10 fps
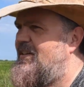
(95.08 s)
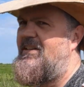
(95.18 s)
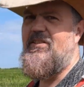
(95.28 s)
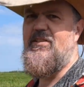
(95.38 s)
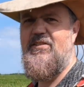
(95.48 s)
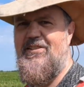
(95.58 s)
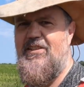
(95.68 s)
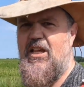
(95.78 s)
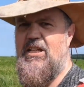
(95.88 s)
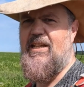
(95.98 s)
It's a
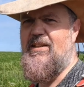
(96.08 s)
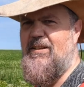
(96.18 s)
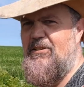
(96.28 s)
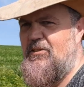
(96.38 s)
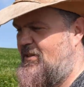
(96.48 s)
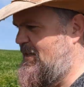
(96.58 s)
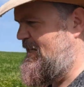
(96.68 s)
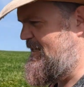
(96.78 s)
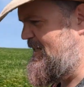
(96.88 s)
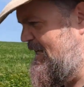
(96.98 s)

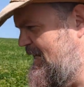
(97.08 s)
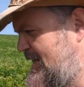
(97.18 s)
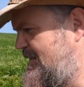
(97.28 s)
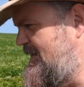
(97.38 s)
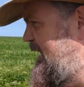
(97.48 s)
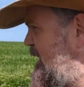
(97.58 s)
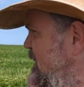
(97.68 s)
stunning day now today.